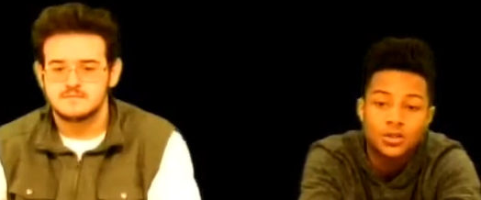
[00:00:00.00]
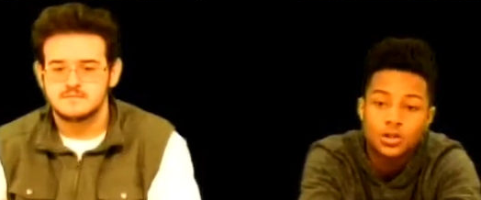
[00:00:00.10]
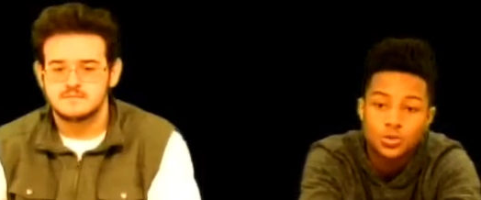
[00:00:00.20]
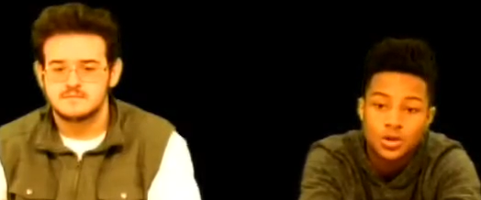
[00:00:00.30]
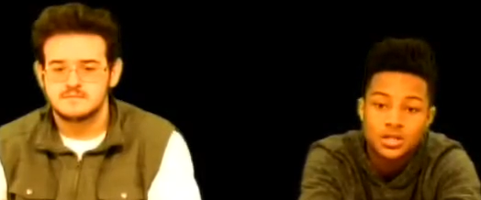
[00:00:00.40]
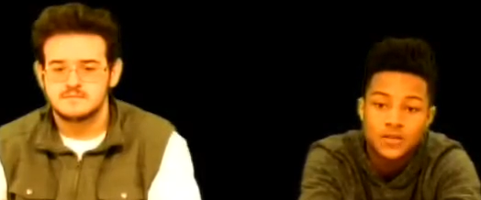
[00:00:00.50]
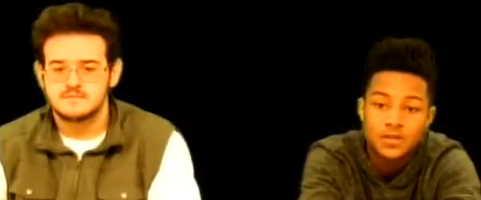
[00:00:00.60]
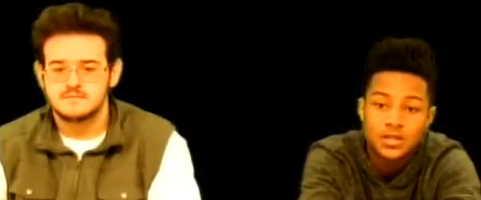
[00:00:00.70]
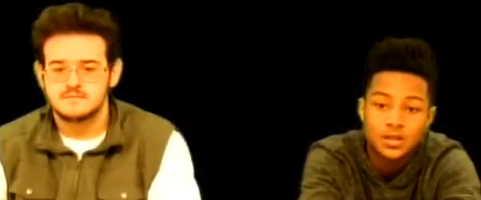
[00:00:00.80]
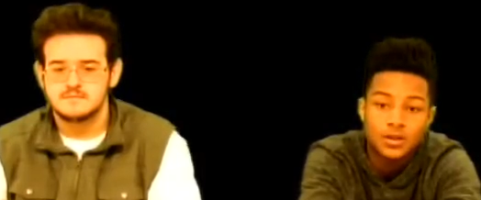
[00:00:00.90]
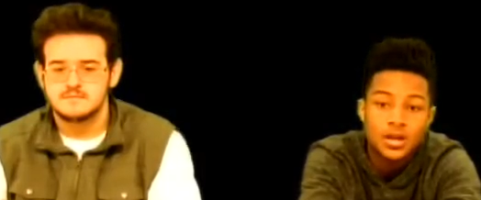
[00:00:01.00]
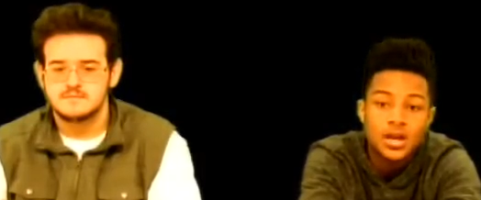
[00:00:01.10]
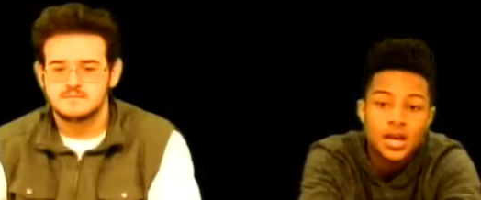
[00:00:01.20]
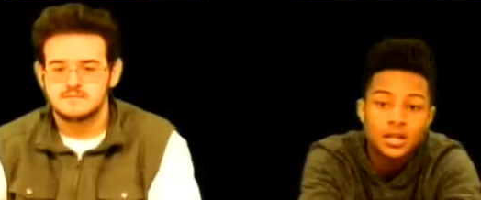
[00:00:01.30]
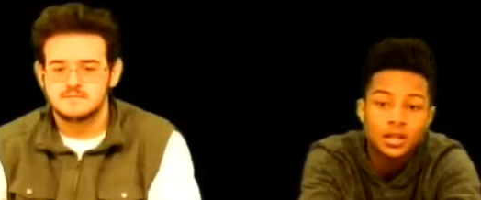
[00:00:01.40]
Speaker 1: 2017,
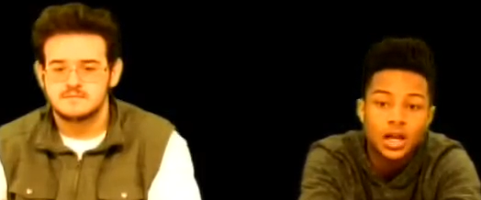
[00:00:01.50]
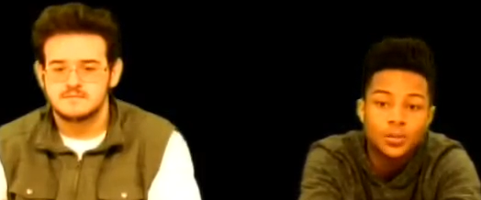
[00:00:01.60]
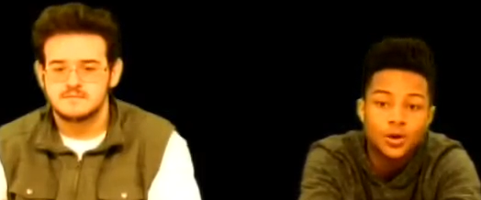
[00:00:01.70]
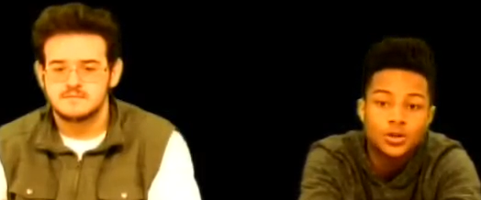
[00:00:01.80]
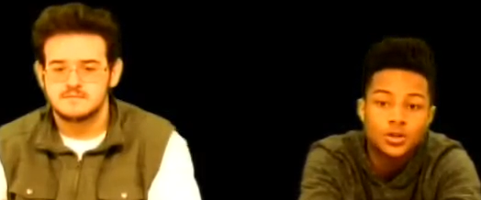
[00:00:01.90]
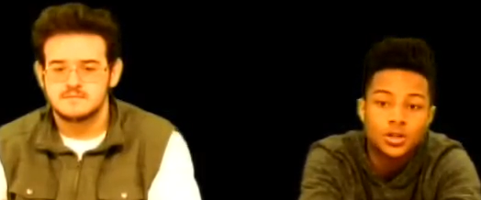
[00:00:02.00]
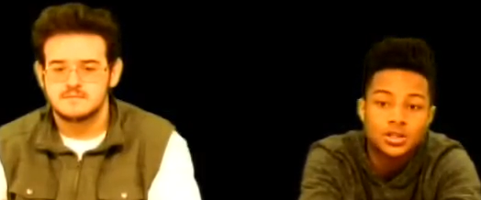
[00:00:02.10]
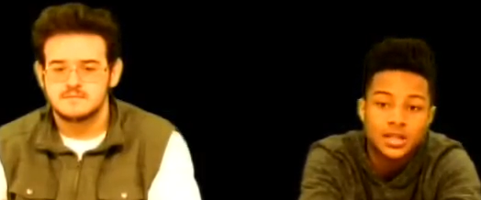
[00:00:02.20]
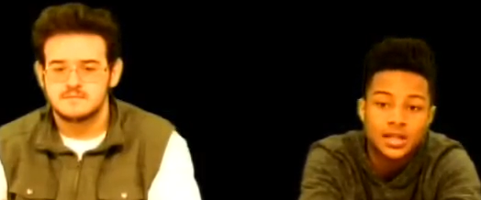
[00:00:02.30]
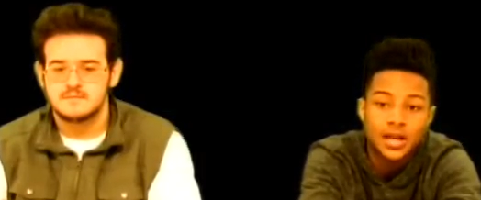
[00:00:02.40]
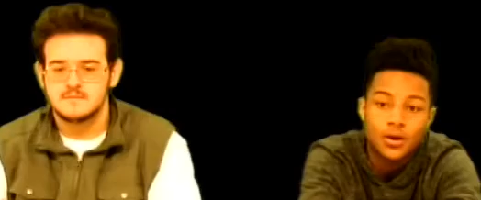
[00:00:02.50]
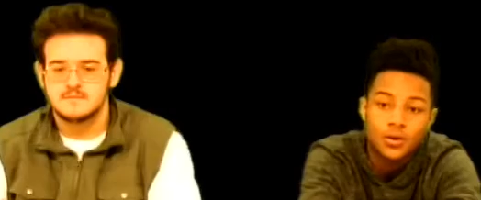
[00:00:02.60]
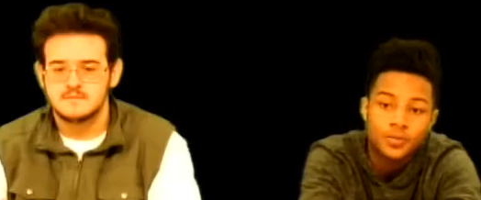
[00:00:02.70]
in the library during second hour.